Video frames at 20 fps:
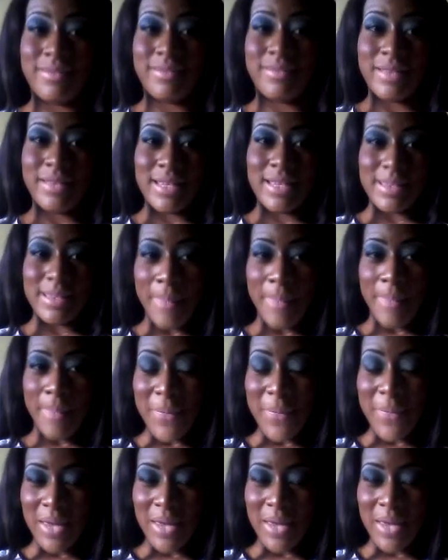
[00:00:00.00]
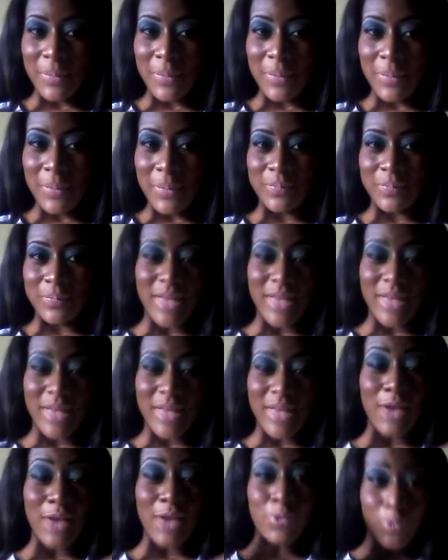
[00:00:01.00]
Stuffy. I
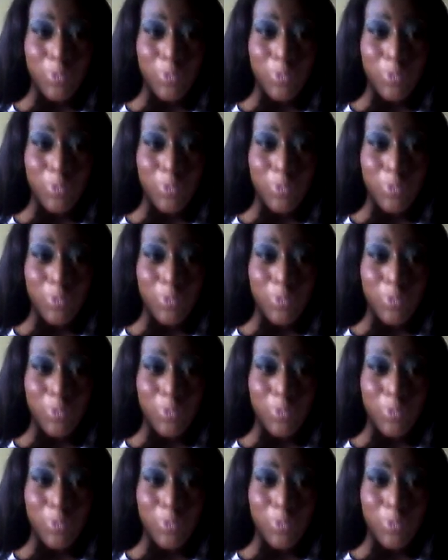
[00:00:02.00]
don't know